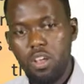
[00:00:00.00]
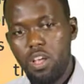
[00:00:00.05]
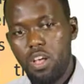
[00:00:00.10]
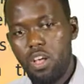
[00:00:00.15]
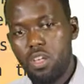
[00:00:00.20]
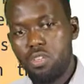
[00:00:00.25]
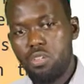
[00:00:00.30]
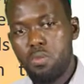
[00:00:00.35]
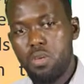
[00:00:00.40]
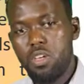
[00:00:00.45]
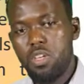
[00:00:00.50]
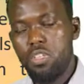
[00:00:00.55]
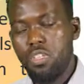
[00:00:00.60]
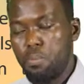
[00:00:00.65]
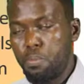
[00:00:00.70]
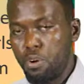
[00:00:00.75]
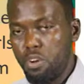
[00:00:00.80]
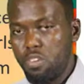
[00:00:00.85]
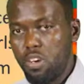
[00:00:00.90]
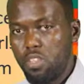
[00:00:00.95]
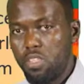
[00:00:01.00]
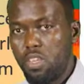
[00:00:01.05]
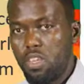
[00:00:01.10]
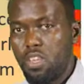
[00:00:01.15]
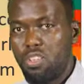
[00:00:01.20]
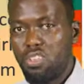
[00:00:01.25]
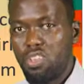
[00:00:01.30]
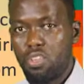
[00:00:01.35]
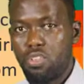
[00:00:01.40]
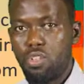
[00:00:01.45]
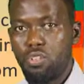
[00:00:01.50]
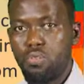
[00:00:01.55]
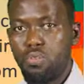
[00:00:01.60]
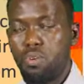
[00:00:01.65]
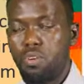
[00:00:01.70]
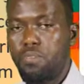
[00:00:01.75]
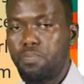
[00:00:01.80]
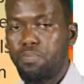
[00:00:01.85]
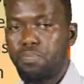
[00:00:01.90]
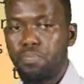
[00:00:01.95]
hence making the project
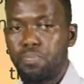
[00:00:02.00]
successful.